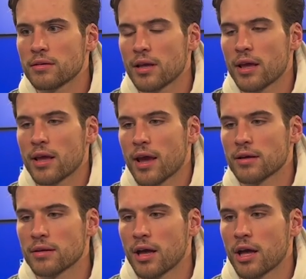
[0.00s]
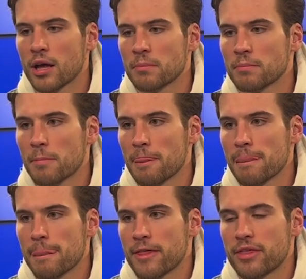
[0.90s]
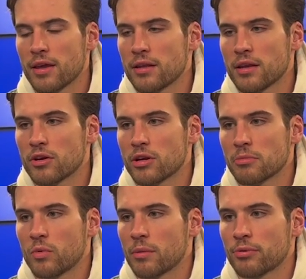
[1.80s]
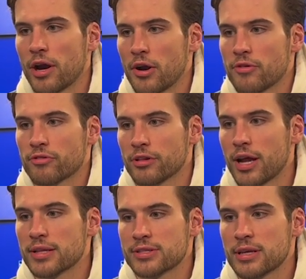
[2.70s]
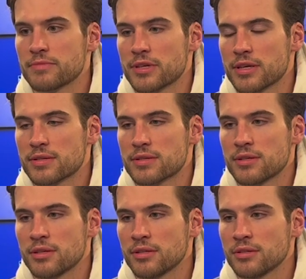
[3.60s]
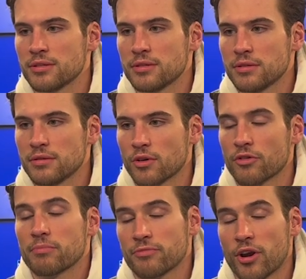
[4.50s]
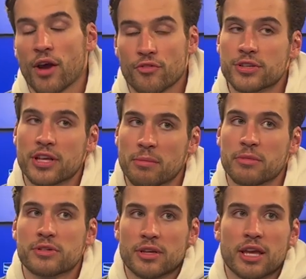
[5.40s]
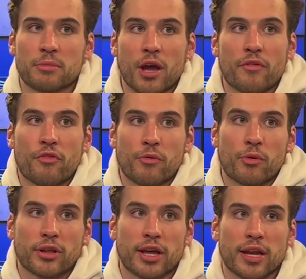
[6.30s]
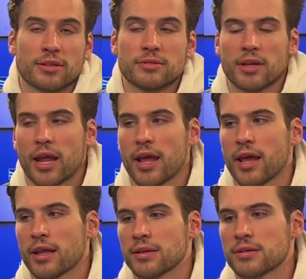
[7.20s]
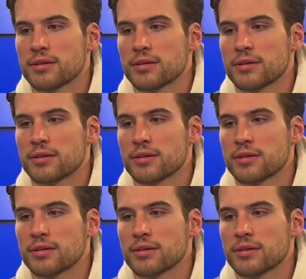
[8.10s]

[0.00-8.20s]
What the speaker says: Yeah. I think, number one priority for a lot of teams is, for every team is to get me off the three-point line. And